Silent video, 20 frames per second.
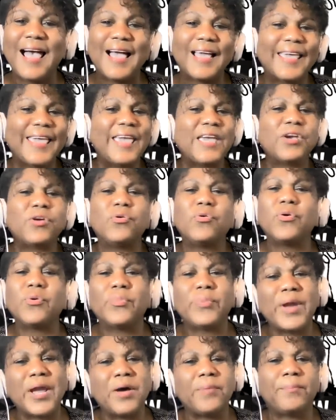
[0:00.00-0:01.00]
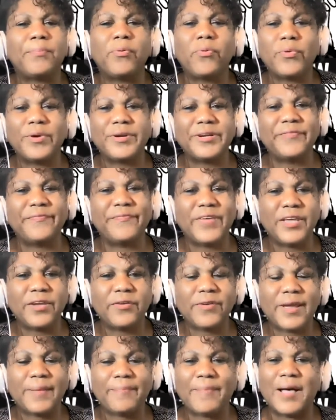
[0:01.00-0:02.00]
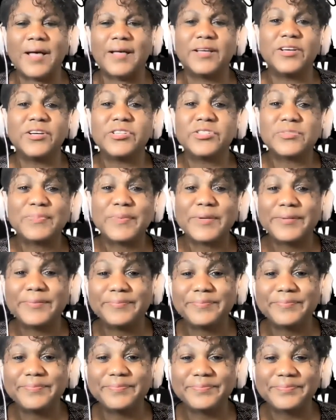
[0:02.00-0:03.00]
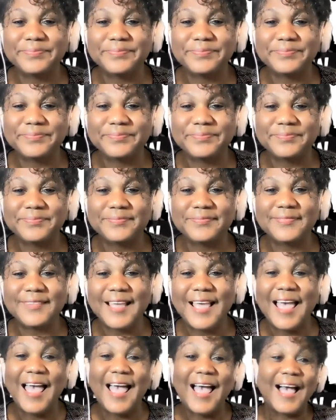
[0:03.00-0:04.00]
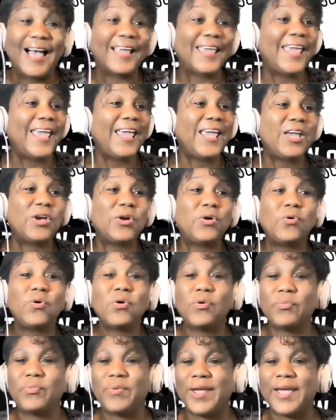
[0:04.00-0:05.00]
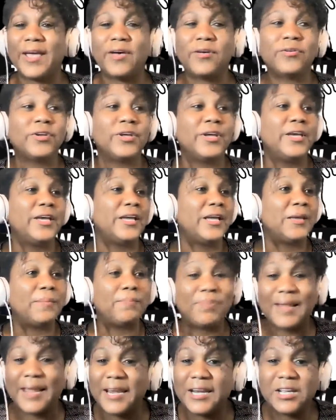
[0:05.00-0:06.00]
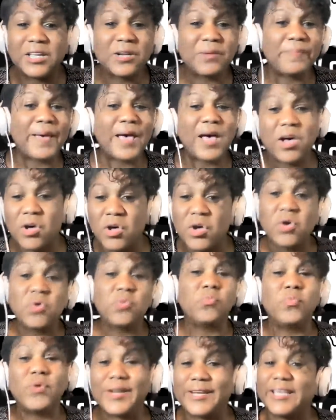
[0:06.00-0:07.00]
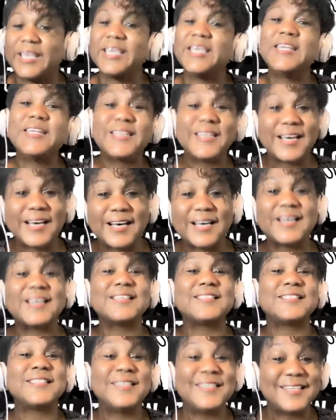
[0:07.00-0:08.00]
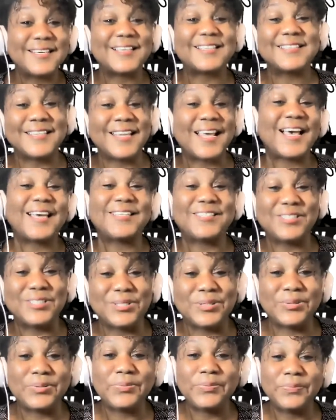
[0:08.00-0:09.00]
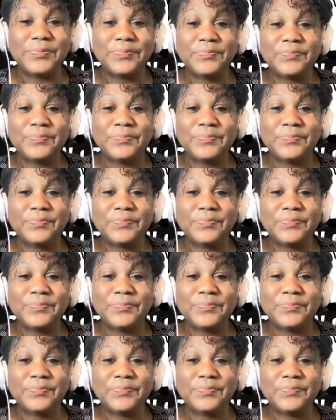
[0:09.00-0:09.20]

I can't go around pointing the finger at my husband. I can't go around complaining about what he does and does not do.